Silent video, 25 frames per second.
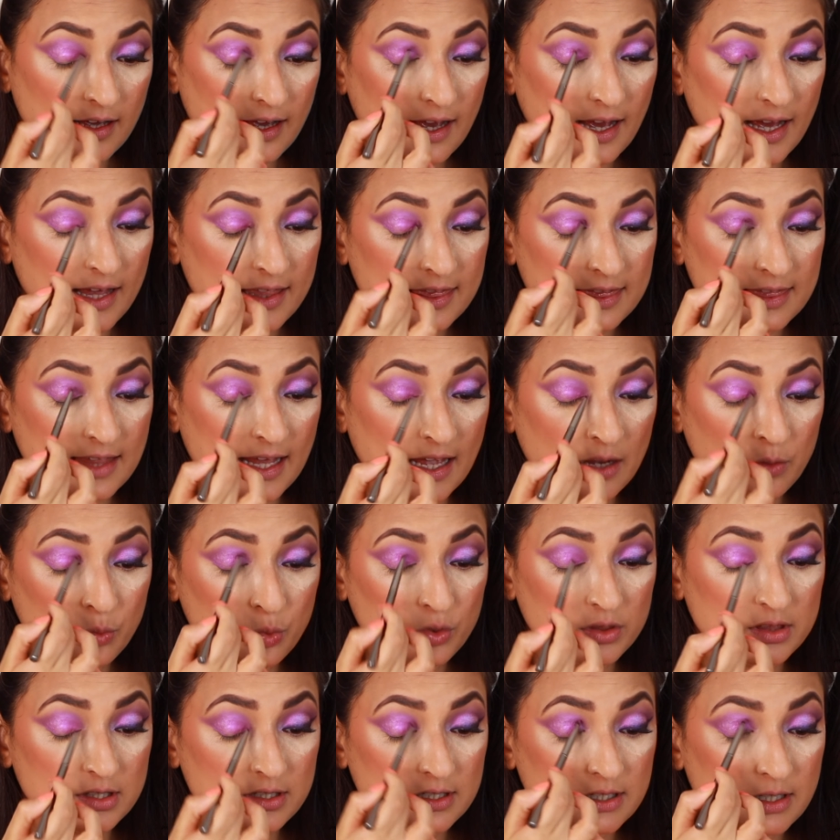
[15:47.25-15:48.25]
And then
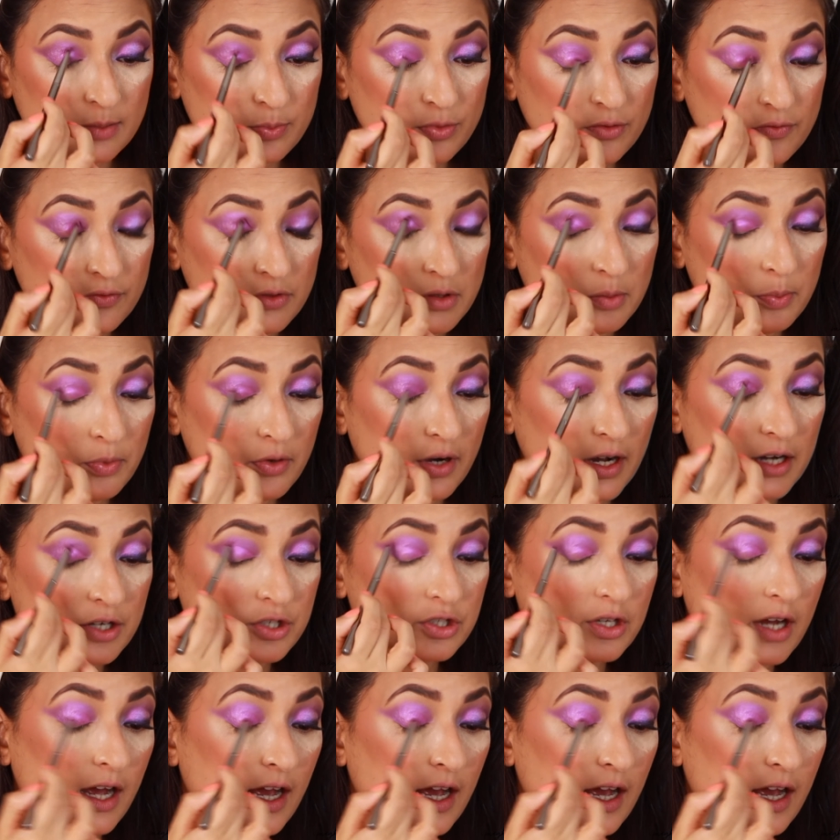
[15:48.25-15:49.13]
with the tip of the brush,